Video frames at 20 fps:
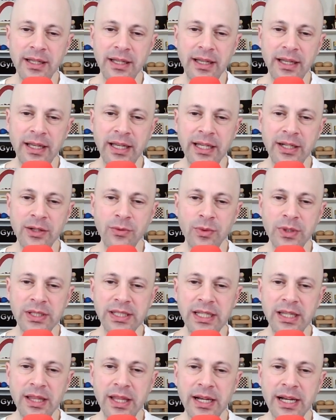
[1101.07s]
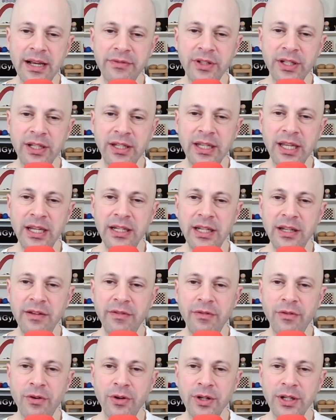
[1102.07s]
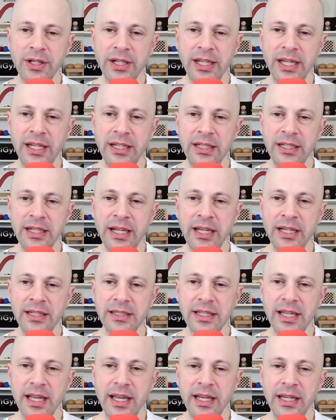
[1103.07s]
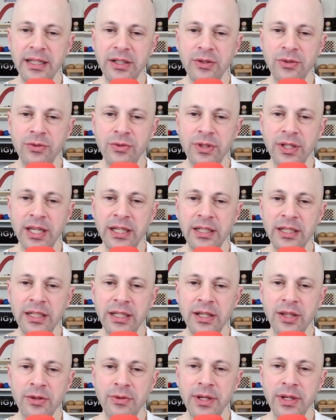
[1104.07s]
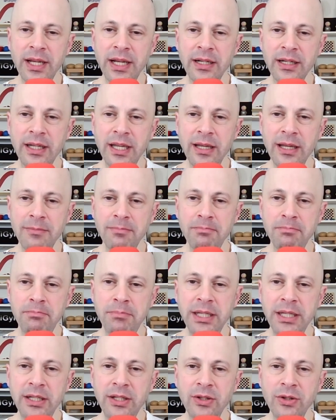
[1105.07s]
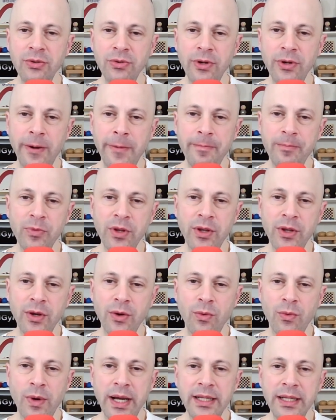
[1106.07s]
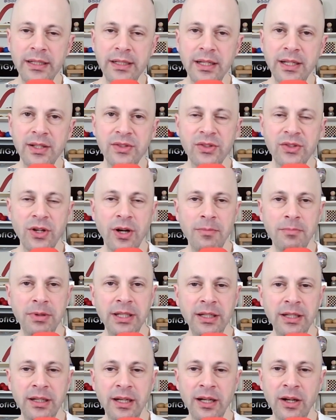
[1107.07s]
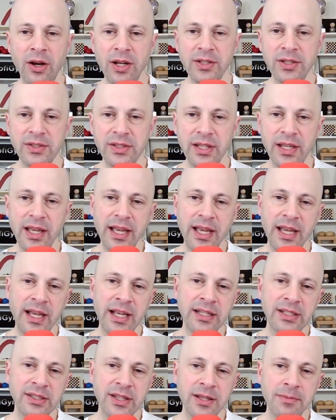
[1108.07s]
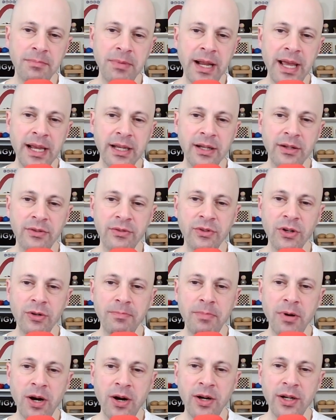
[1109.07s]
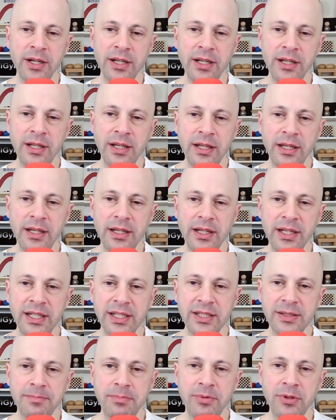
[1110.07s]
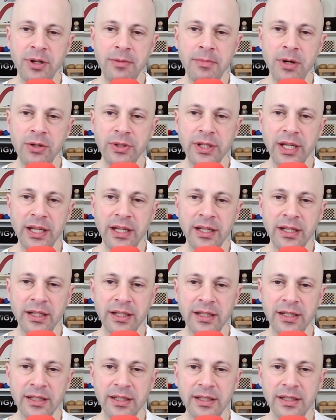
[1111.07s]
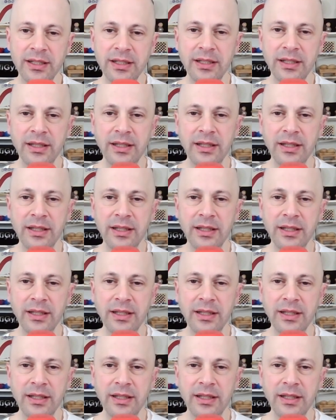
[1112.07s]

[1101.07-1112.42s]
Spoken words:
And we see that after king d4, king takes a2, king d3, and king b2, white is completely lost as the black rook pawn is promoting.